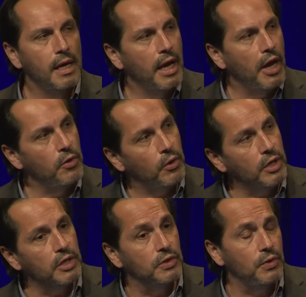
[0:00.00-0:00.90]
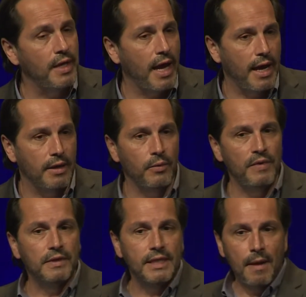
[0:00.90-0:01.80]
In order to do that, we've
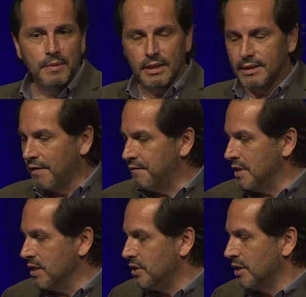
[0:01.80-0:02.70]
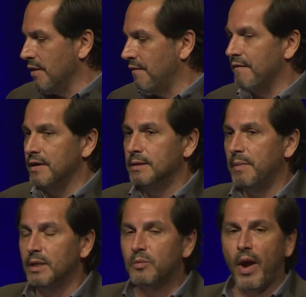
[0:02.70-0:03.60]
adopted a definition of
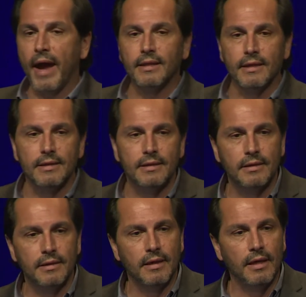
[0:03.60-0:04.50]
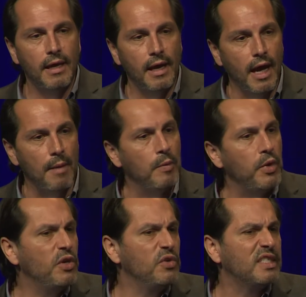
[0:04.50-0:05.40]
evidence-based practice, and we
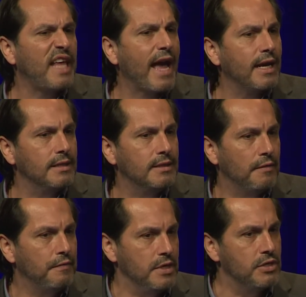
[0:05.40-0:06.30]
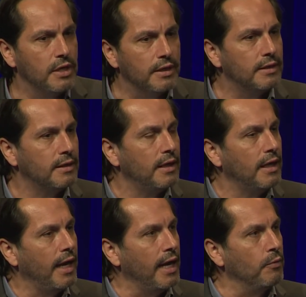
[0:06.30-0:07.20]
use Sackett's definition.
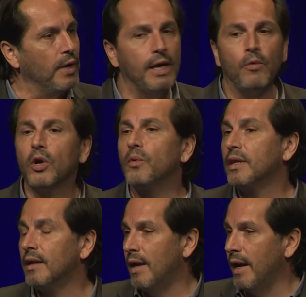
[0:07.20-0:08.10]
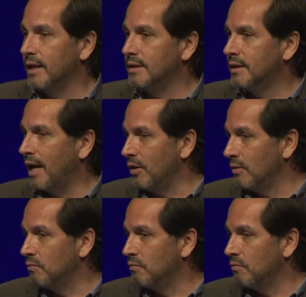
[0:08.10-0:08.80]
And when I work with clients, I